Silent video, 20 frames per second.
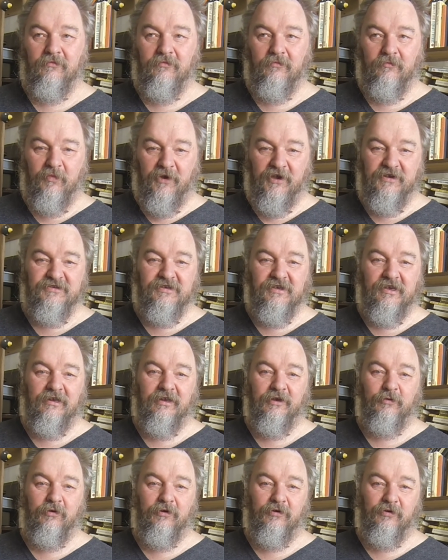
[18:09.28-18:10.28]

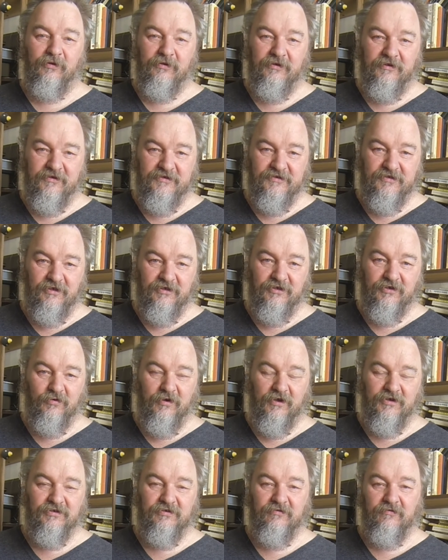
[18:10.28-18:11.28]
basically we're all in the
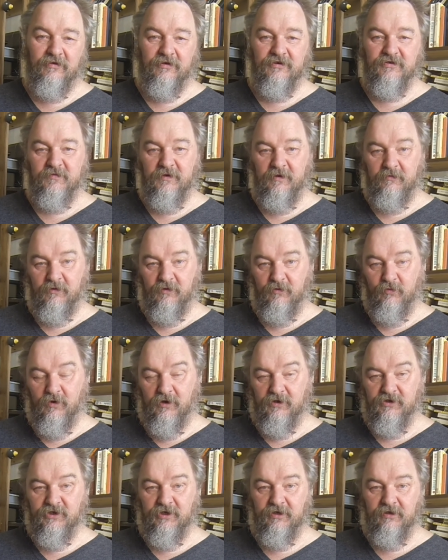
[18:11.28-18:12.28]
situation of those people
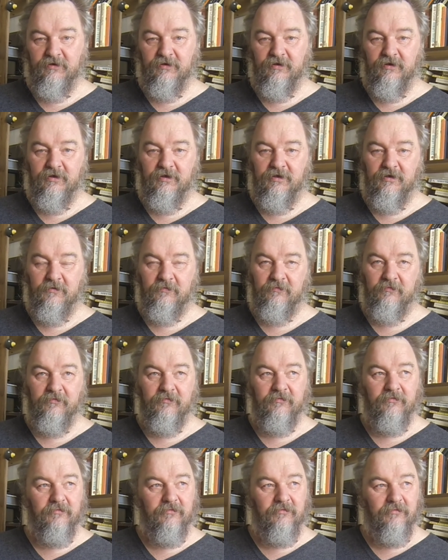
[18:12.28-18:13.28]
watching the
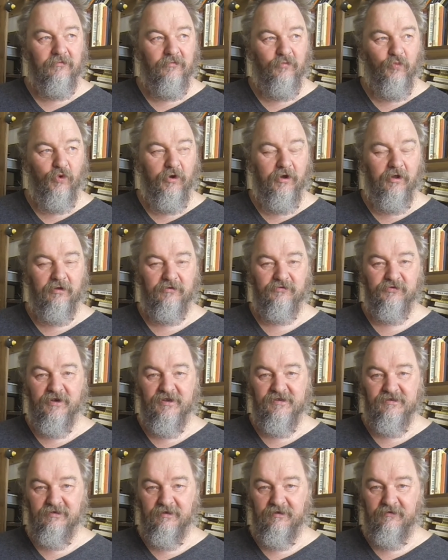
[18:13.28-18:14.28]
World
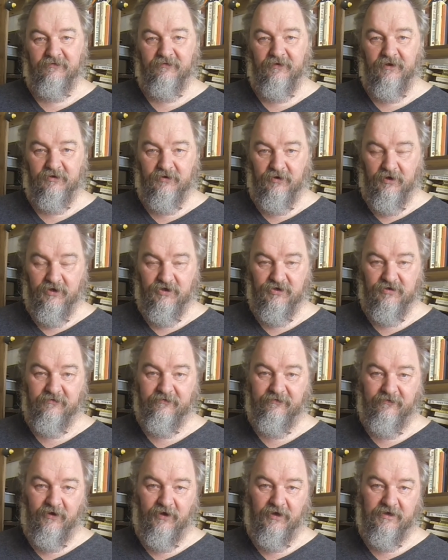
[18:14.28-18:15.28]
Wrestling Federation
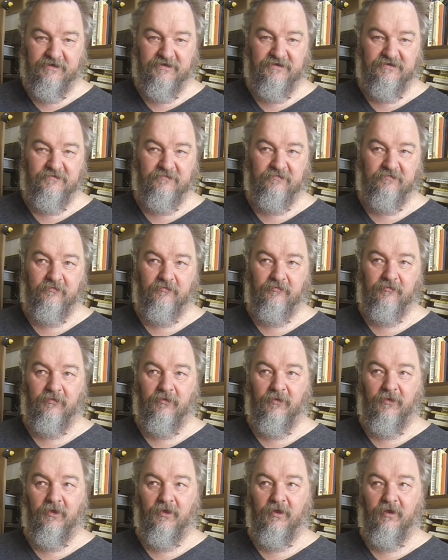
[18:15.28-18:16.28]
fights,
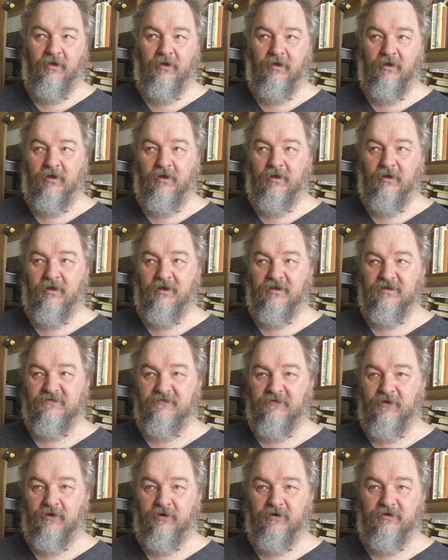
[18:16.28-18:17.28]
as
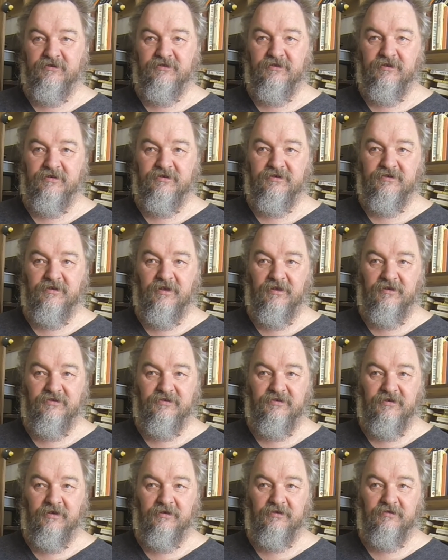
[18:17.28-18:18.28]
far as this
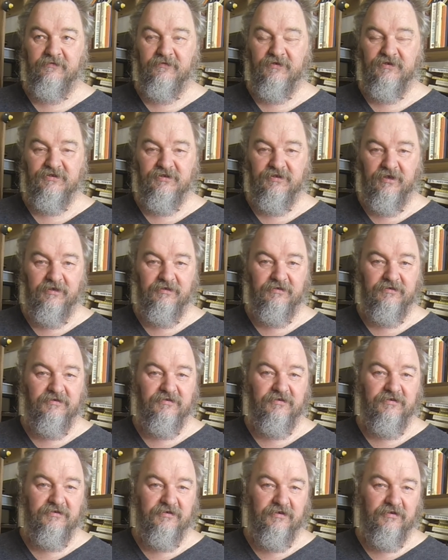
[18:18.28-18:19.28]
instinct for status
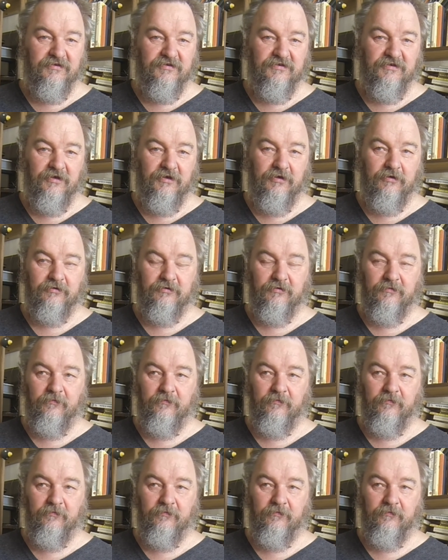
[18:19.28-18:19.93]
is concerned.